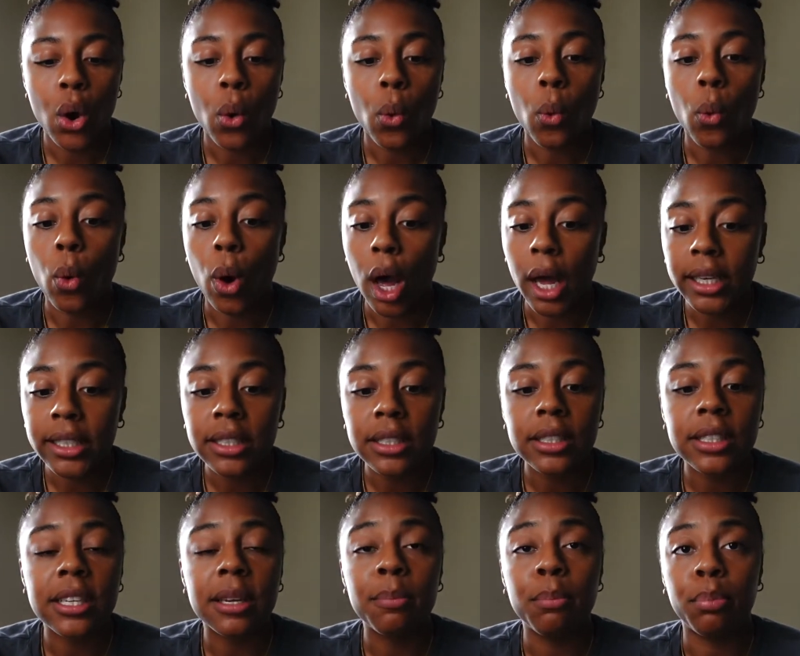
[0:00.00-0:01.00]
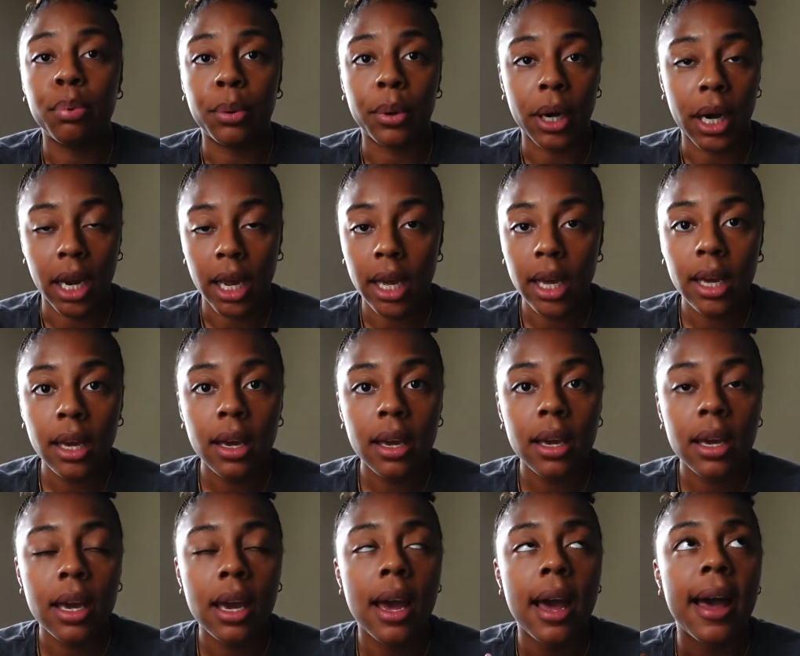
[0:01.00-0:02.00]
want to bring
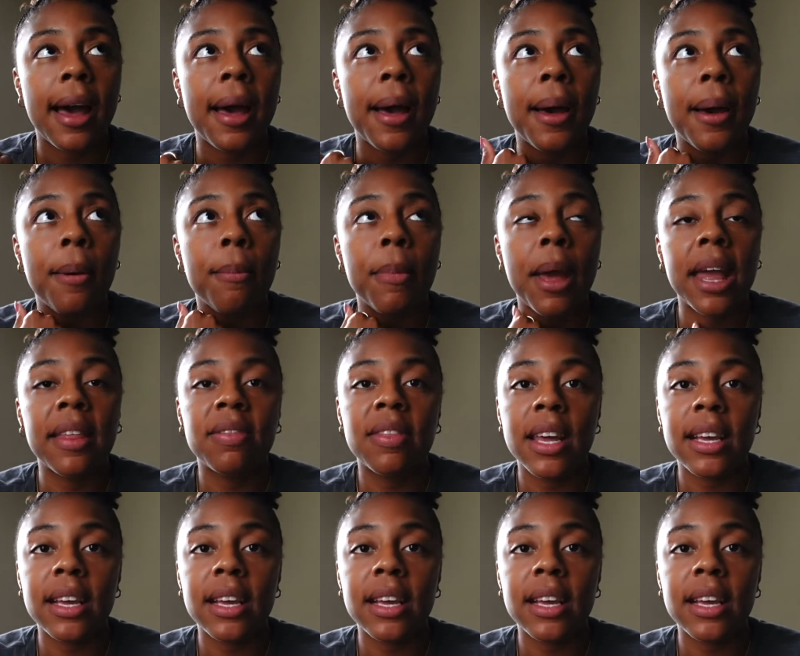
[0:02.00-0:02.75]
and